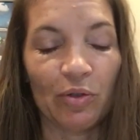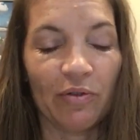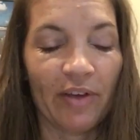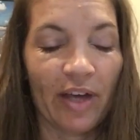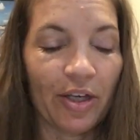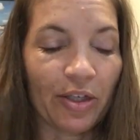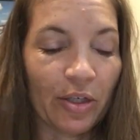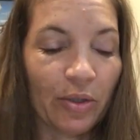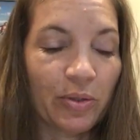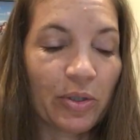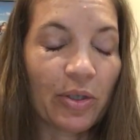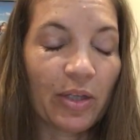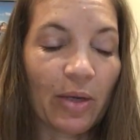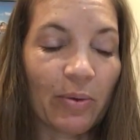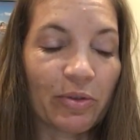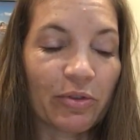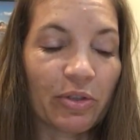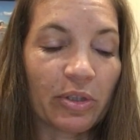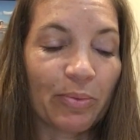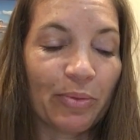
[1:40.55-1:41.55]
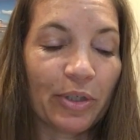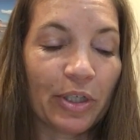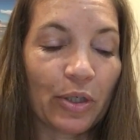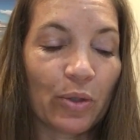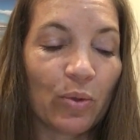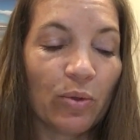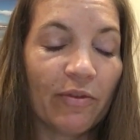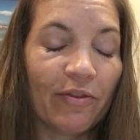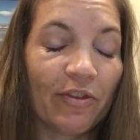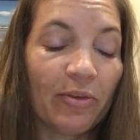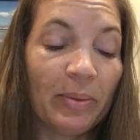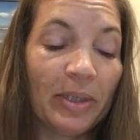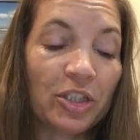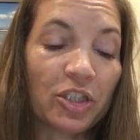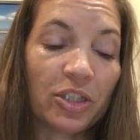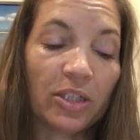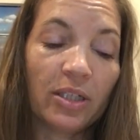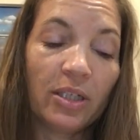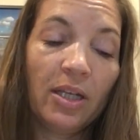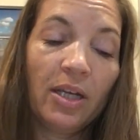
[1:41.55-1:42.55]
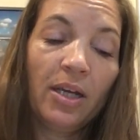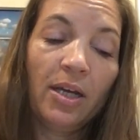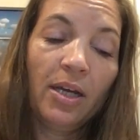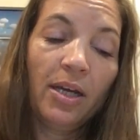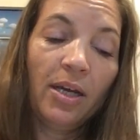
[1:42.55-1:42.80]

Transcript: new value. So that was really pretty cool information.